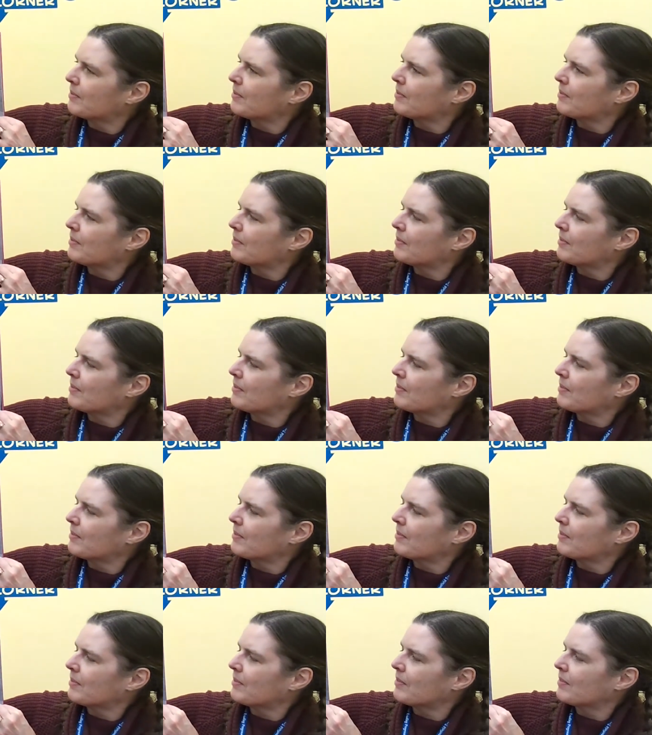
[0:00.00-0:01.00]

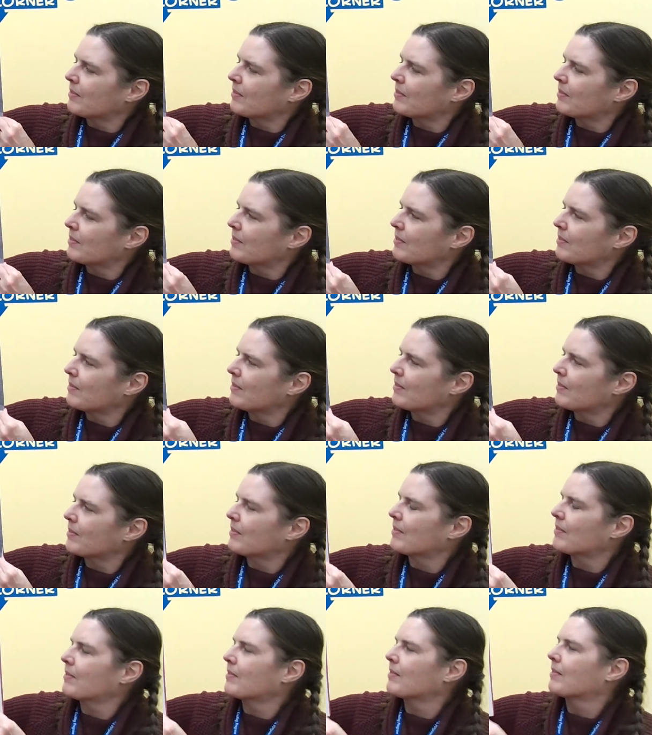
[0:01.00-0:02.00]

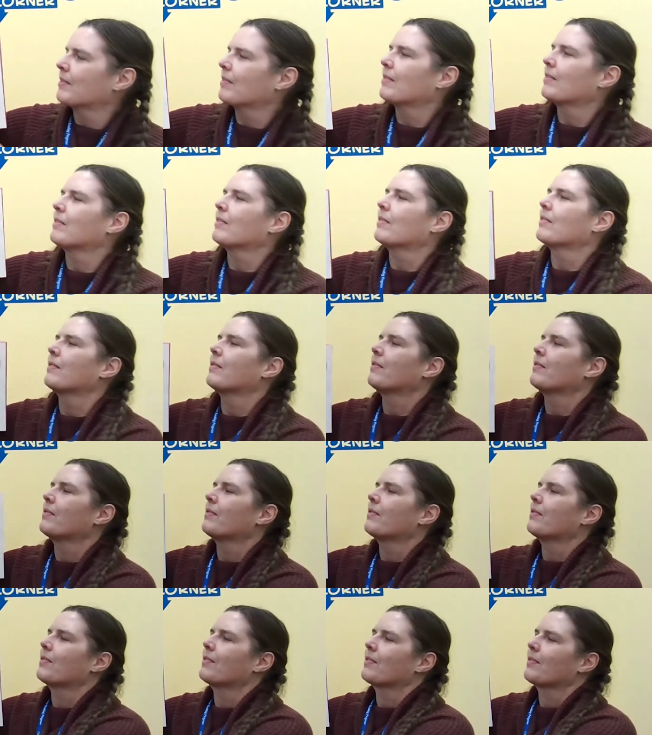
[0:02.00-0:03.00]

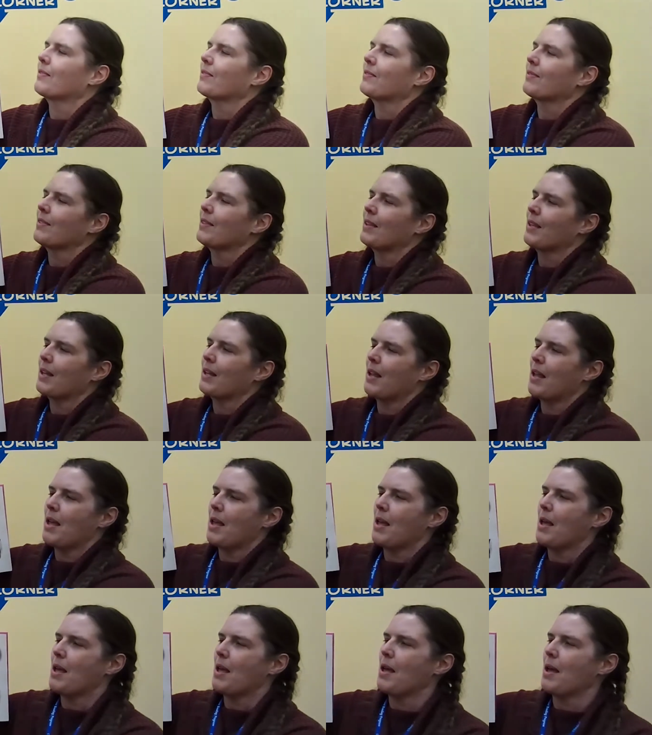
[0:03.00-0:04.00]

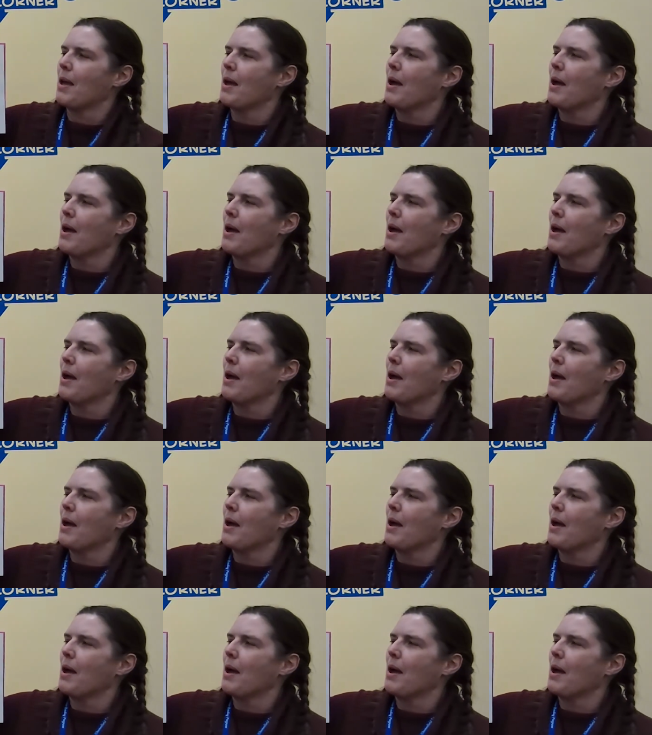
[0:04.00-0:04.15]
(silence)